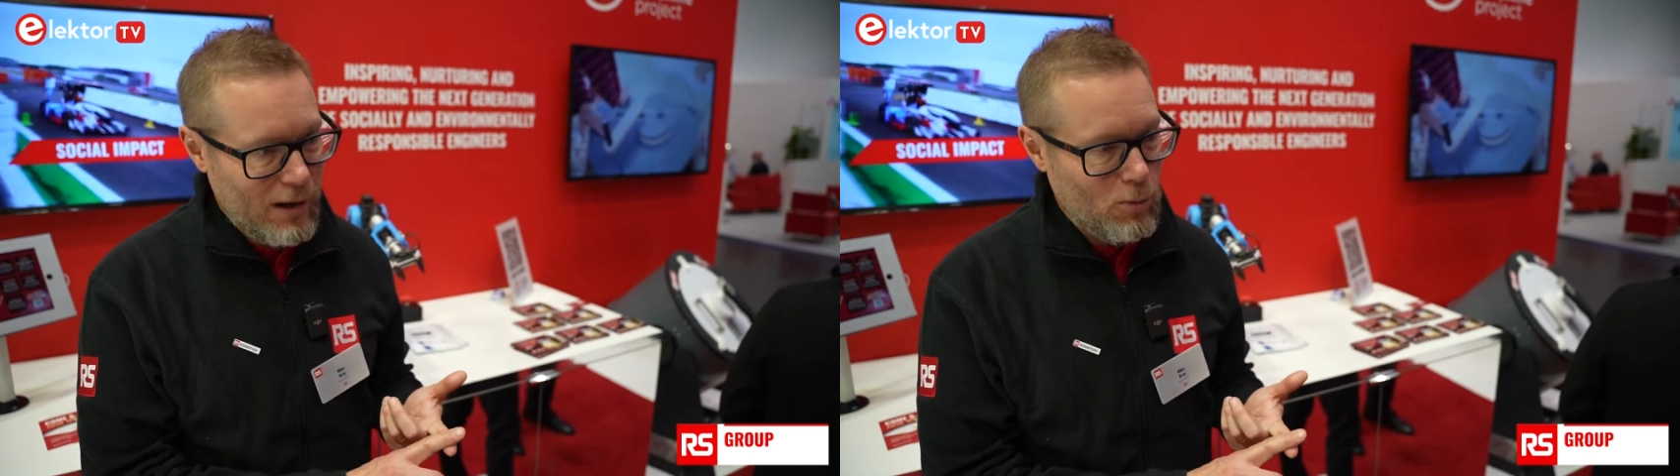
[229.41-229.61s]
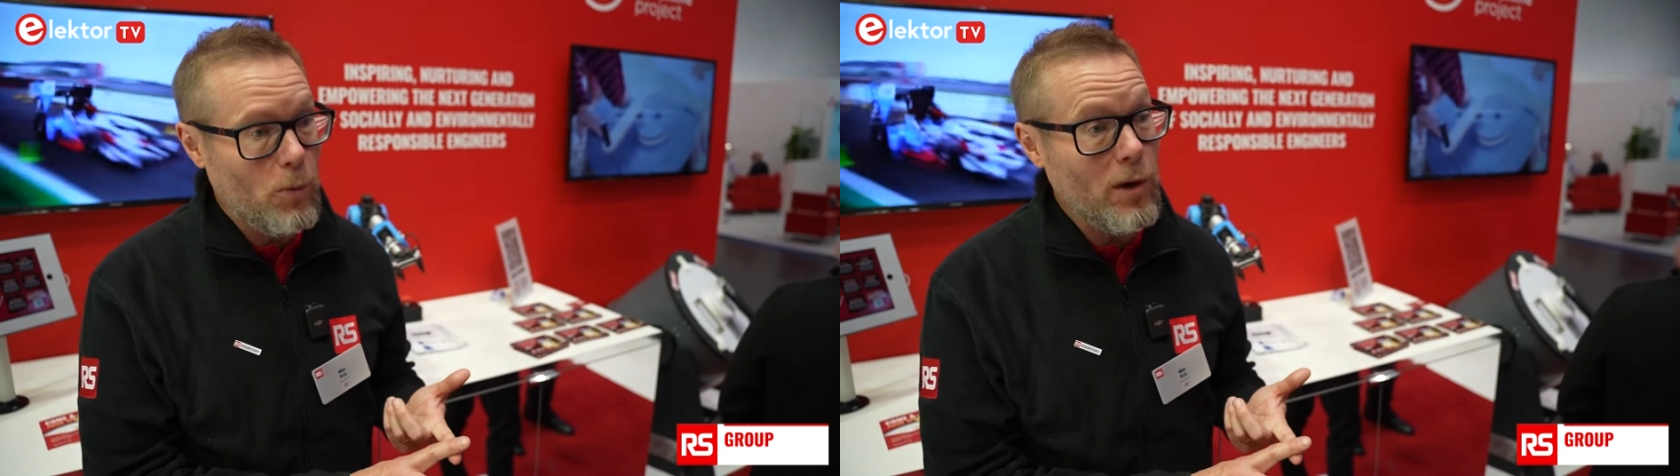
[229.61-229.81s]

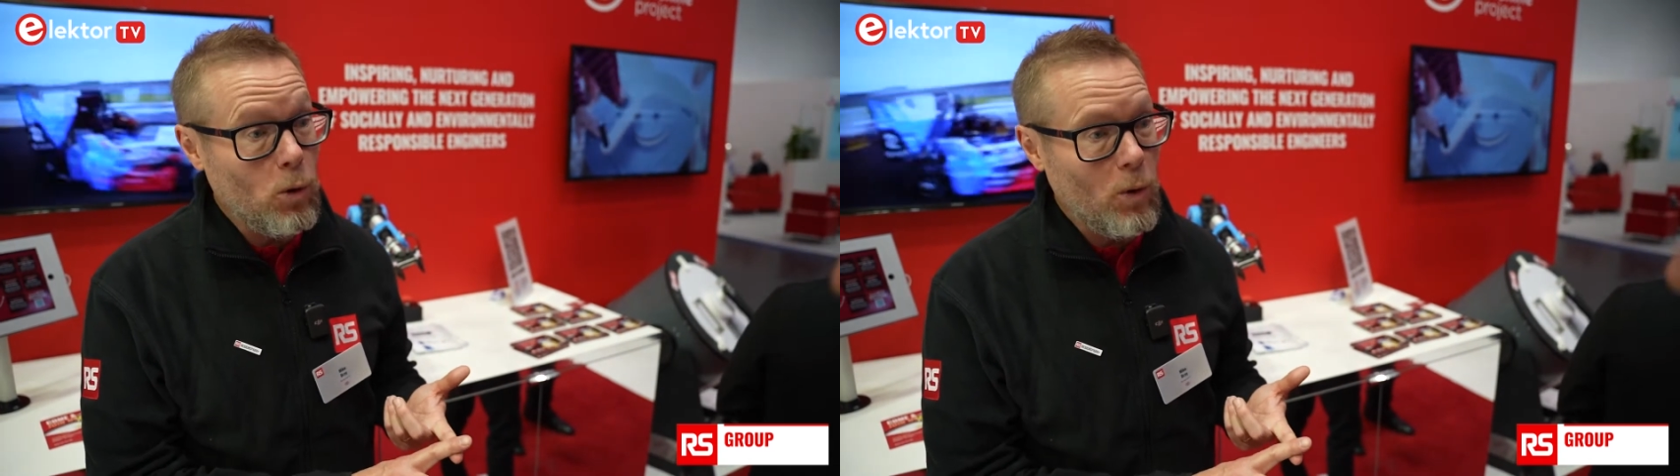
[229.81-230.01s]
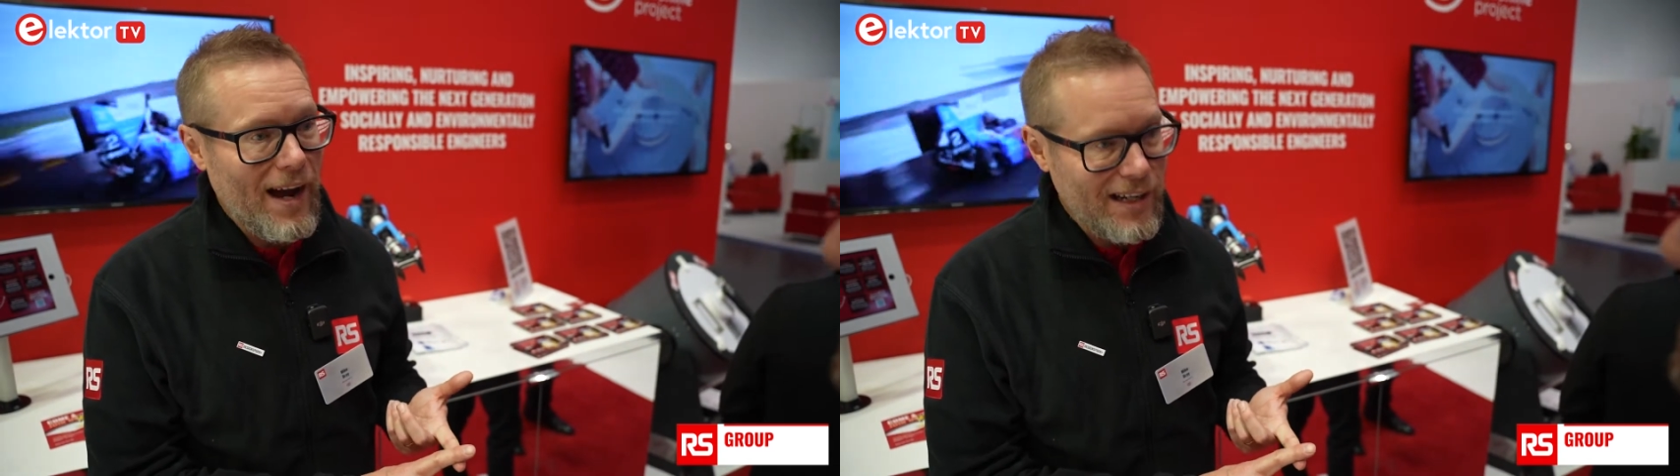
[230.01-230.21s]
what we
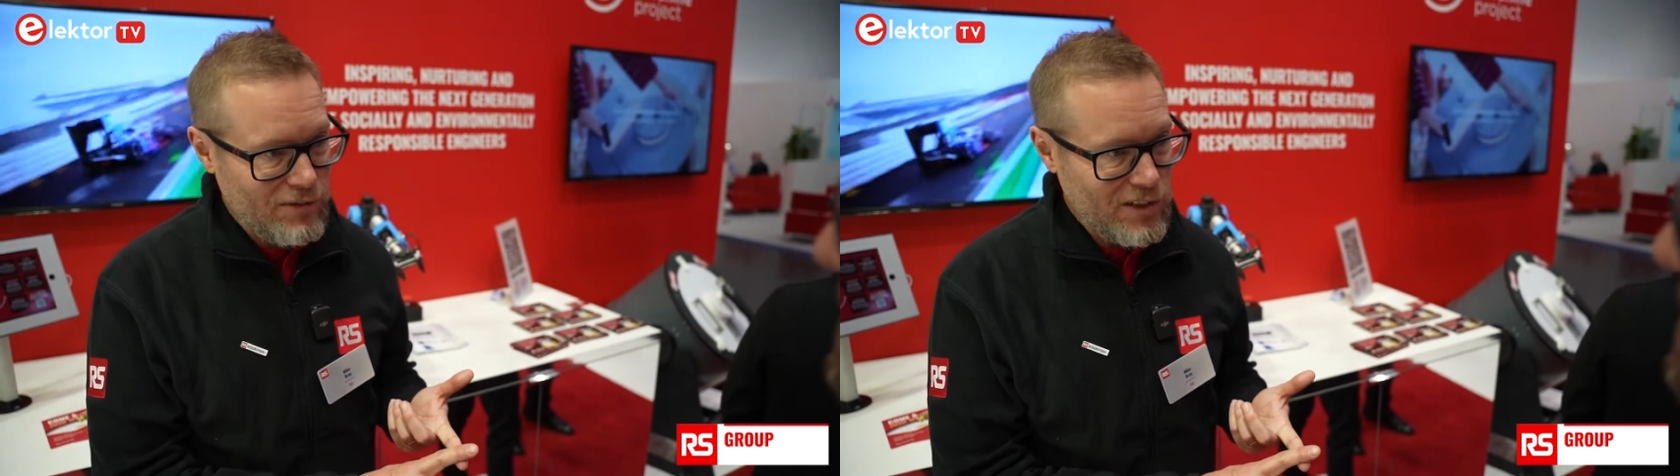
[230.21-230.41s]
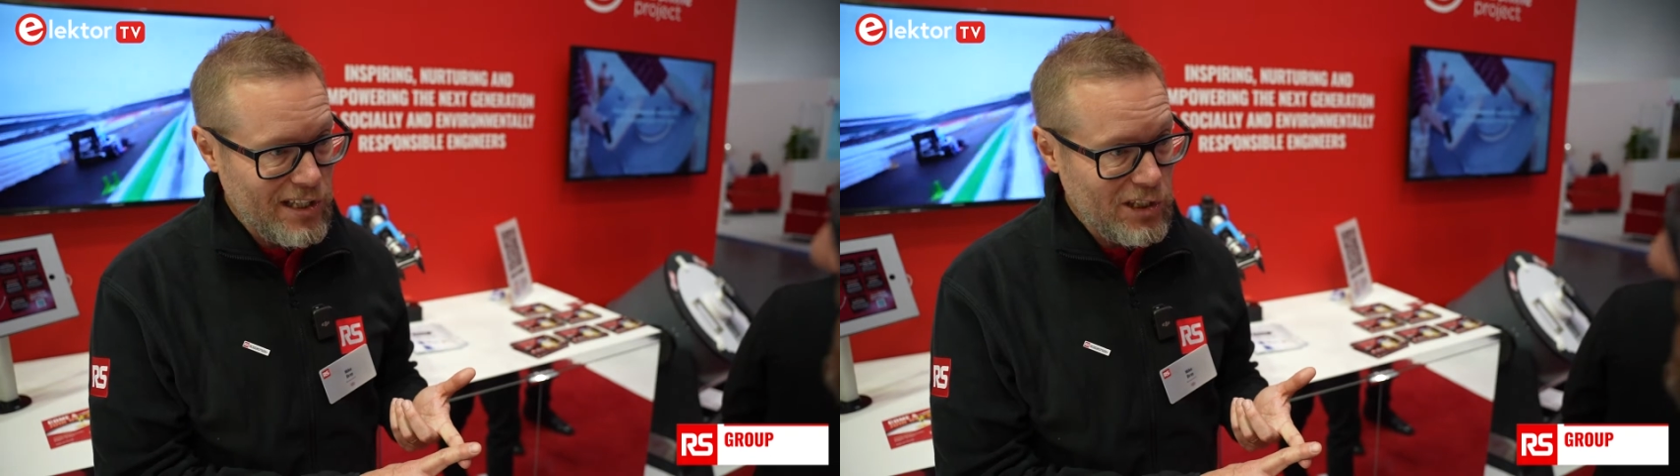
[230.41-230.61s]
call
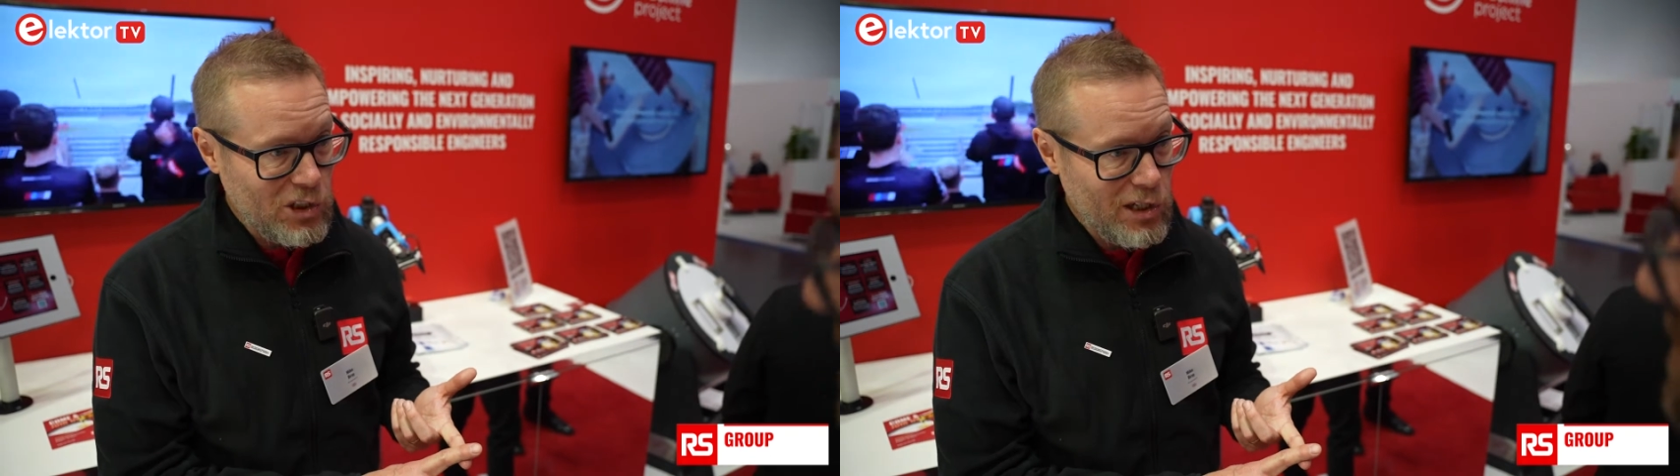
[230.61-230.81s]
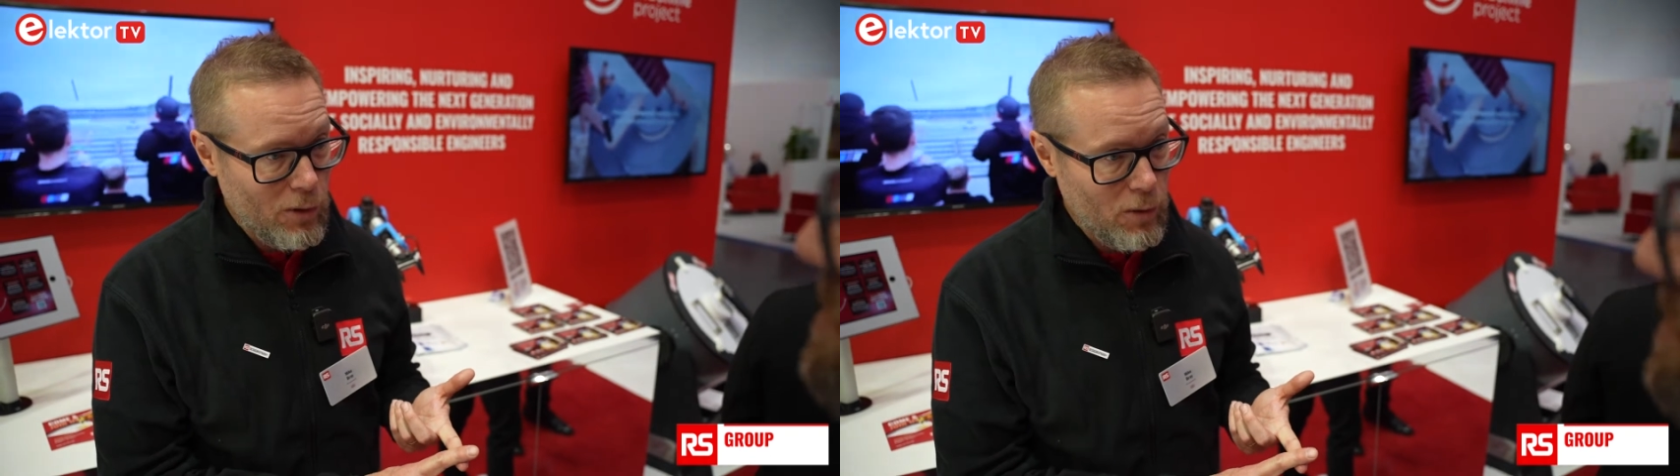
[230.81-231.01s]
activist
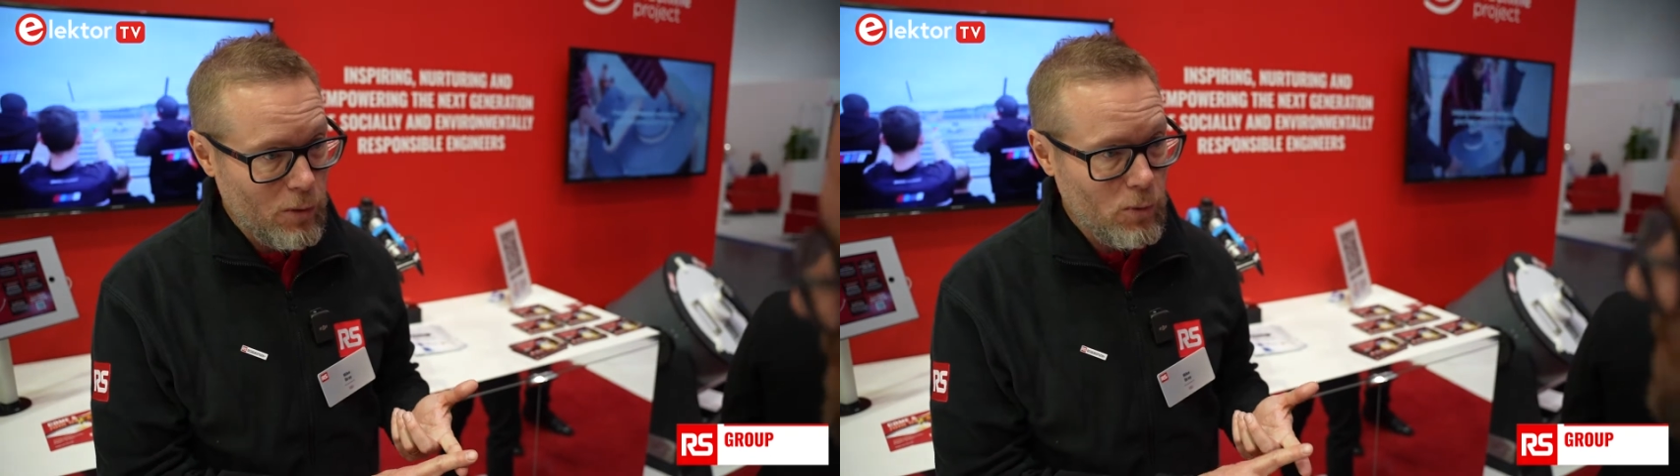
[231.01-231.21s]
engineering,